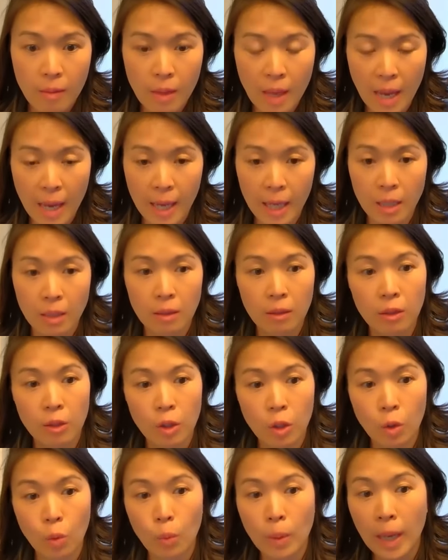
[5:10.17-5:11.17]
that,
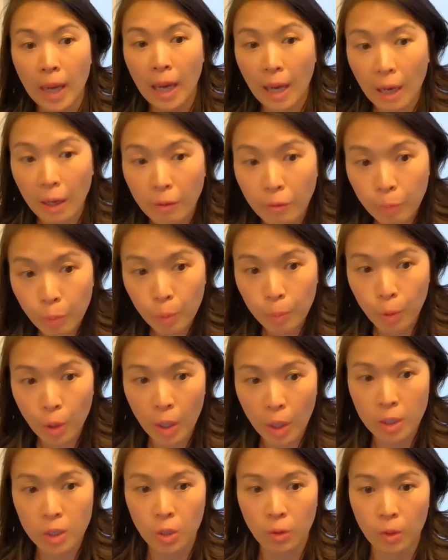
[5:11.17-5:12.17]
we have
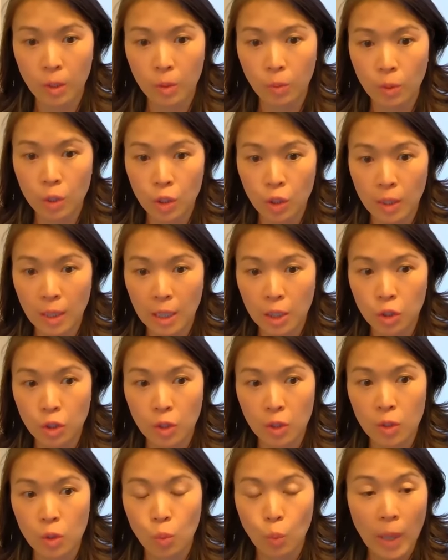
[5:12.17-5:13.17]
proprietary
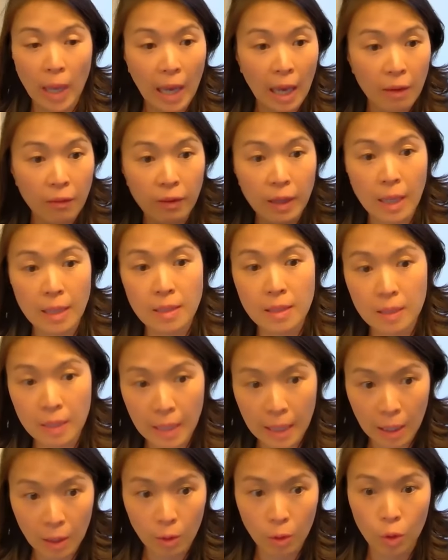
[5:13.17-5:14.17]
originations, we have it at
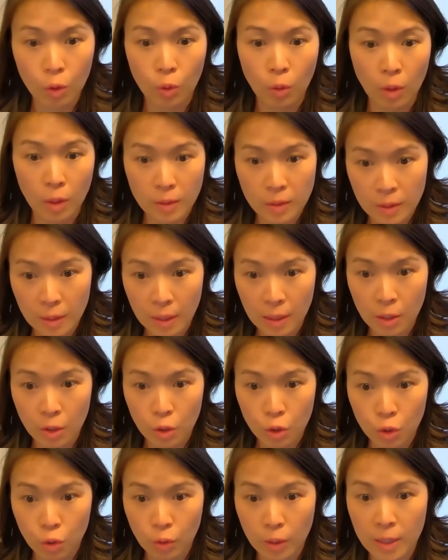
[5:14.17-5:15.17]
scale across
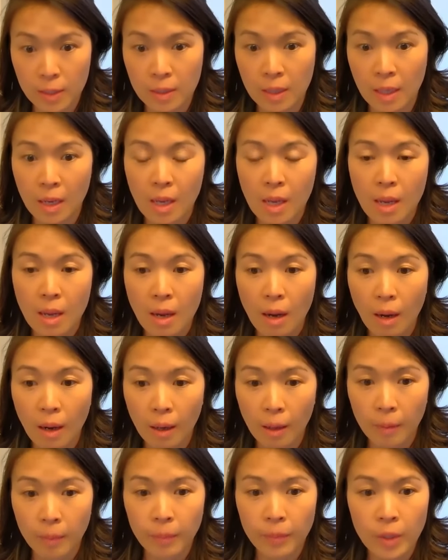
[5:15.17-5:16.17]
industries.
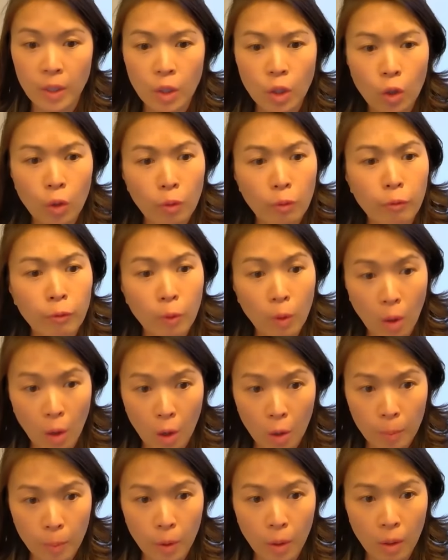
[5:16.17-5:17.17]
For
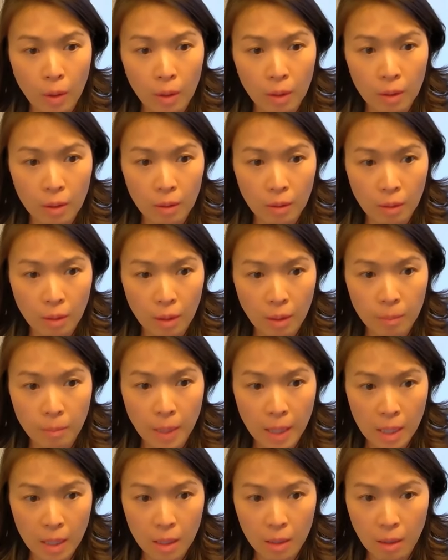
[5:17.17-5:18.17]
our part,
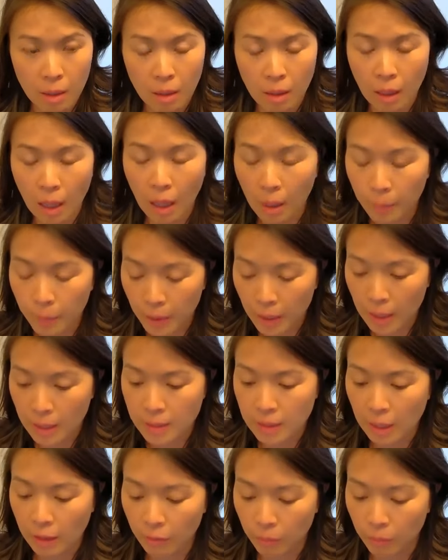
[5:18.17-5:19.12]
many companies